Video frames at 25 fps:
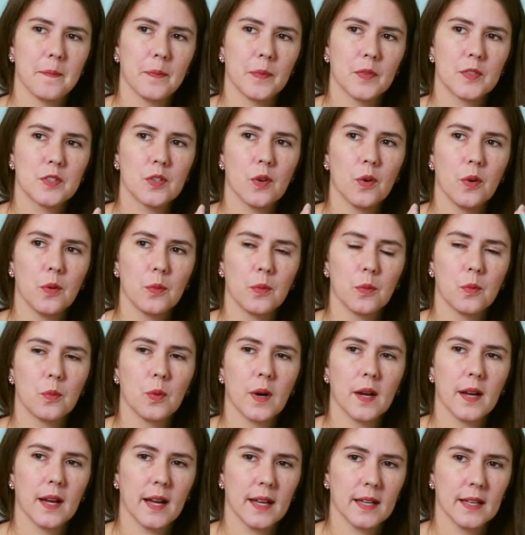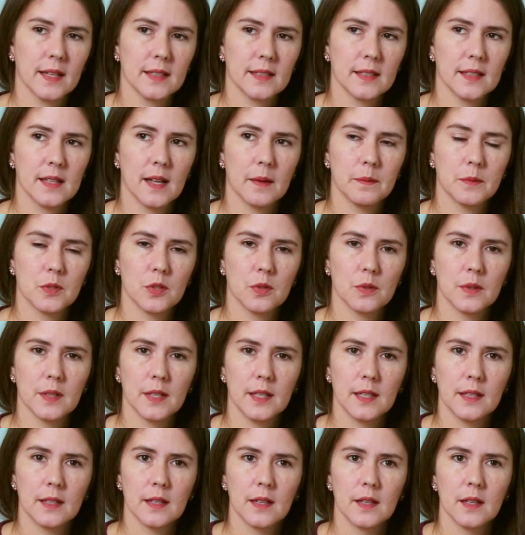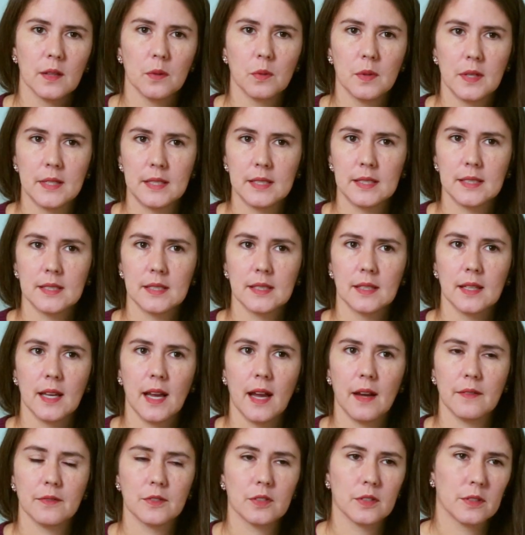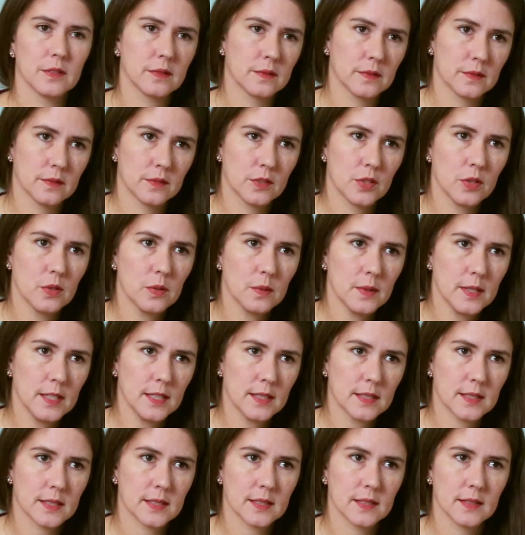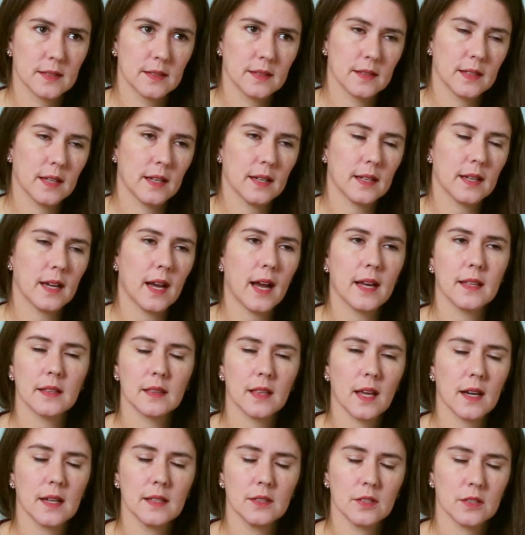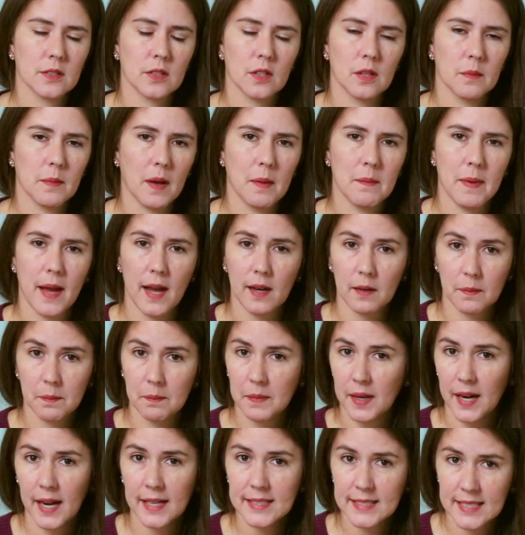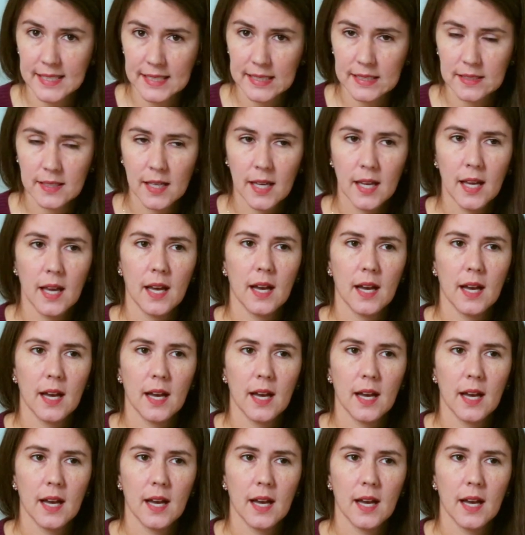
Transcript: So what I ended up doing was after 2 weeks, I thought I just hurt my back, but I didn't.